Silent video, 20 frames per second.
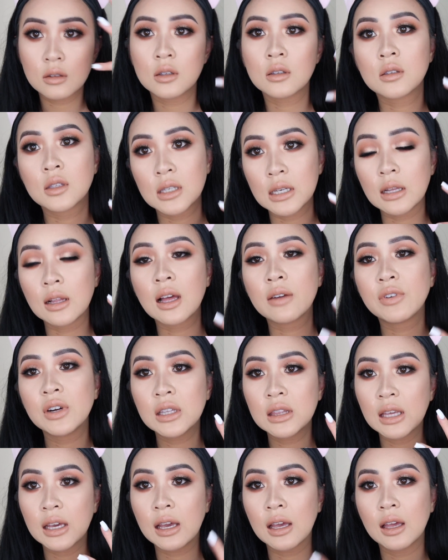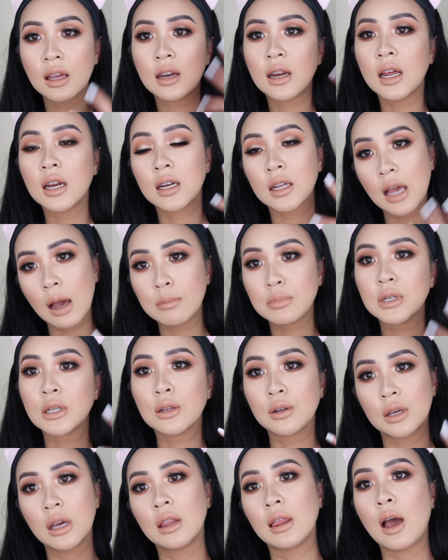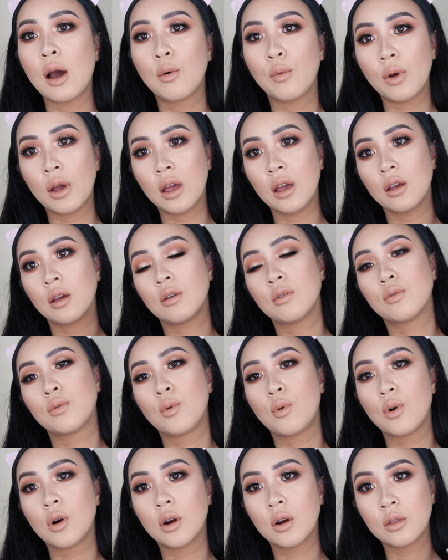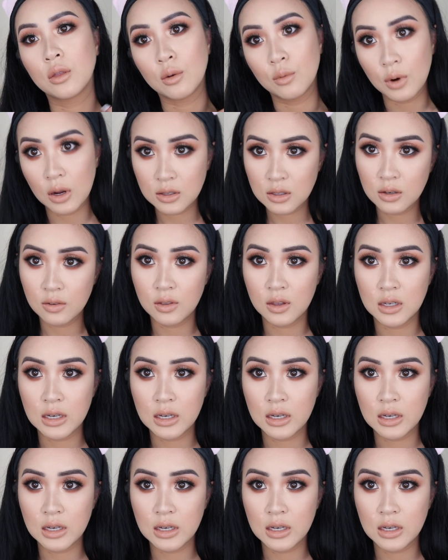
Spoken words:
seal everything in and kept it looking that way for the rest of the